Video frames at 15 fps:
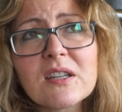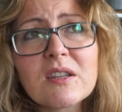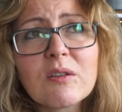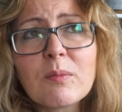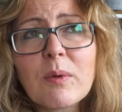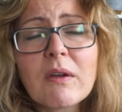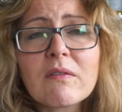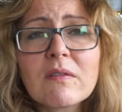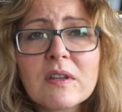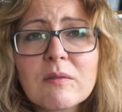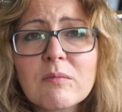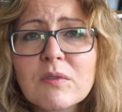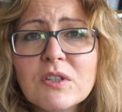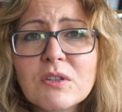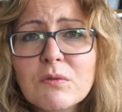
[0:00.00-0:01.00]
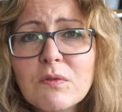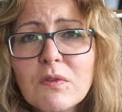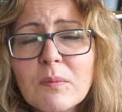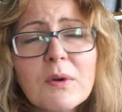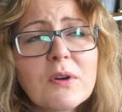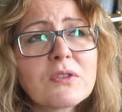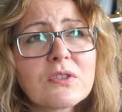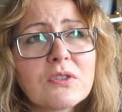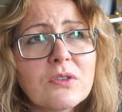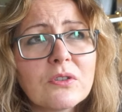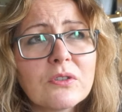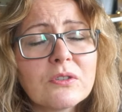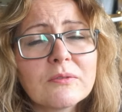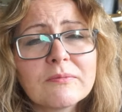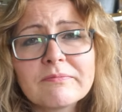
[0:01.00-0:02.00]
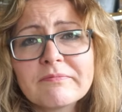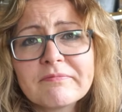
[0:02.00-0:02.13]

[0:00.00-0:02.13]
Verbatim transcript: that apparently we're due for more snow.